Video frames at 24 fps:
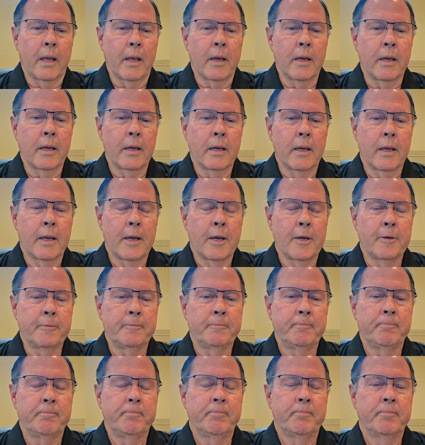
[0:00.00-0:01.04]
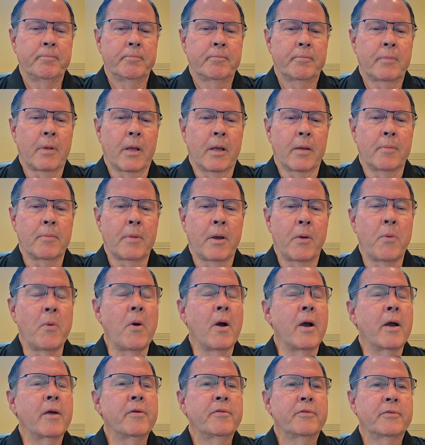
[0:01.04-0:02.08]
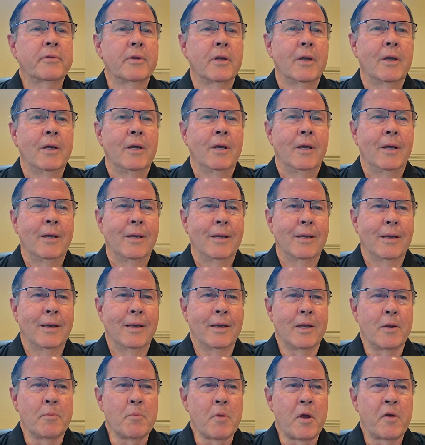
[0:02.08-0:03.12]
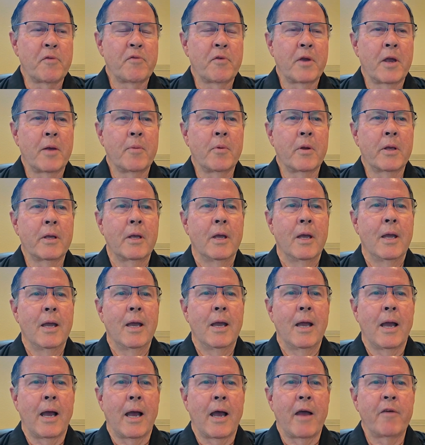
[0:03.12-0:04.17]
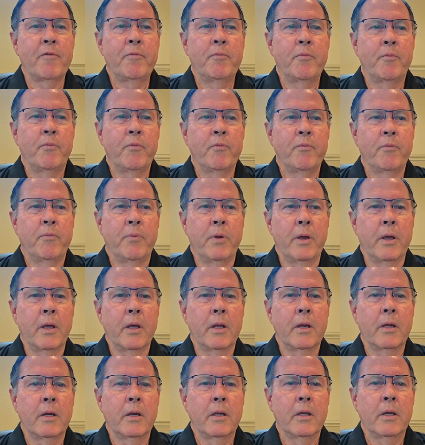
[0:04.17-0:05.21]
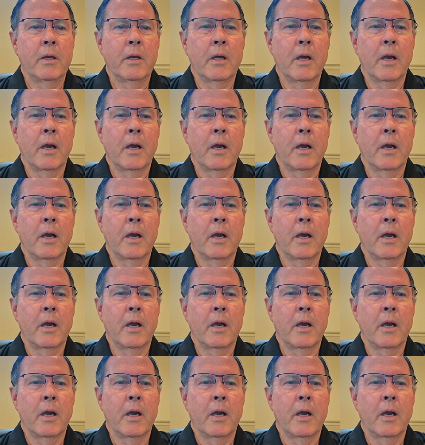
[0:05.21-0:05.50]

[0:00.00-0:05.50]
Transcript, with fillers: and my wife and my family, I've been